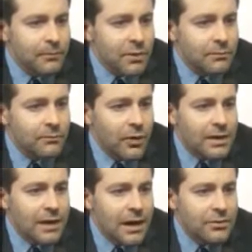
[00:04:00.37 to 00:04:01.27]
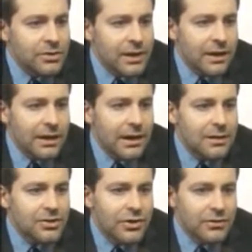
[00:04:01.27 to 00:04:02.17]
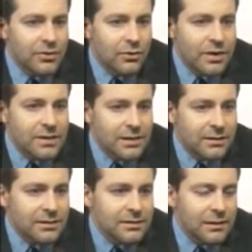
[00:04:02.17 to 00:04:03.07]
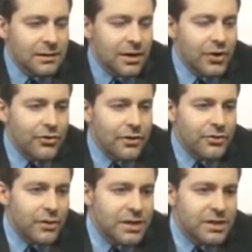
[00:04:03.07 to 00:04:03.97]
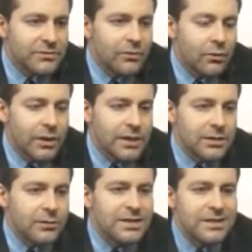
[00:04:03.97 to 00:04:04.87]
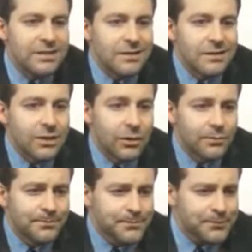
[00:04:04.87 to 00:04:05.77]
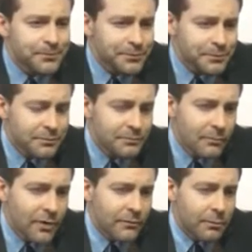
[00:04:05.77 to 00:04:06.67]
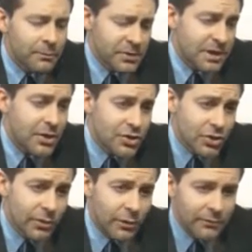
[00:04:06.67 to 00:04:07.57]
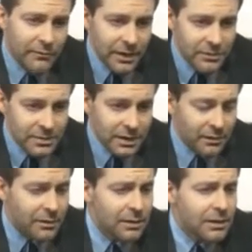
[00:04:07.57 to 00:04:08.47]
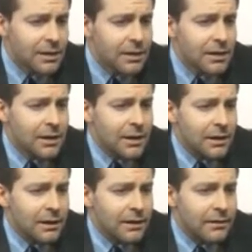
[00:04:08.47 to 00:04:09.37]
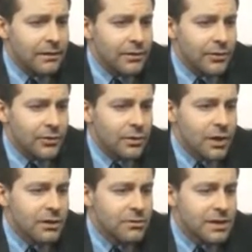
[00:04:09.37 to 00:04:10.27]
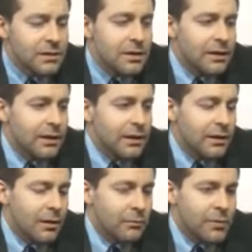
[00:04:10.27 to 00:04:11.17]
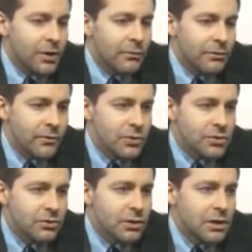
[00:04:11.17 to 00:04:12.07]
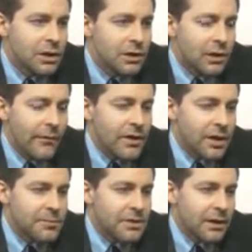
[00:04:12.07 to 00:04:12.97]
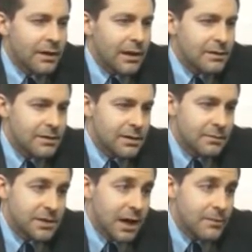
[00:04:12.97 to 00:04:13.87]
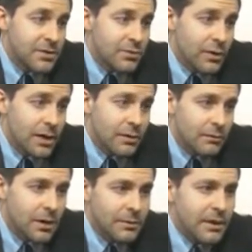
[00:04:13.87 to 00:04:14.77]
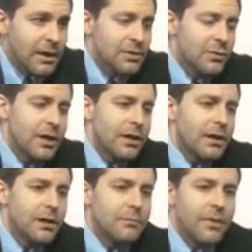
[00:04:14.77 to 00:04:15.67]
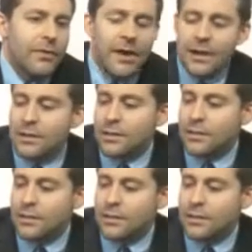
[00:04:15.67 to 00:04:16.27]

right now, just kind of concentrate on the 2600, 2640 as a resistance zone for potentially one final sell into new lows, and then getting a bigger reversal on the upside sometime this week or maybe next week. But that